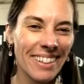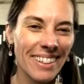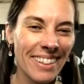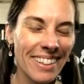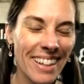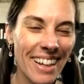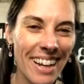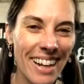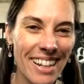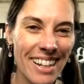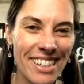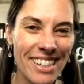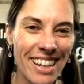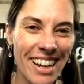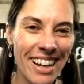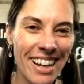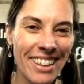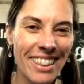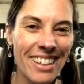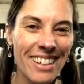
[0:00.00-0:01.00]
Yeah,
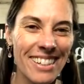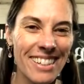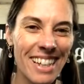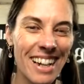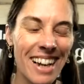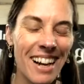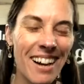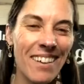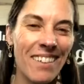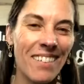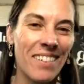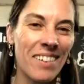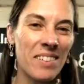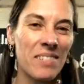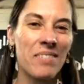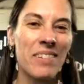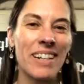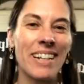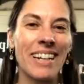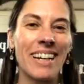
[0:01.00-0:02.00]
check this out. Oh
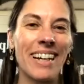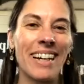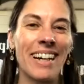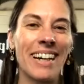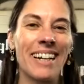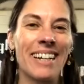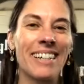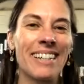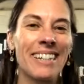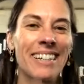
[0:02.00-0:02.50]
my gosh.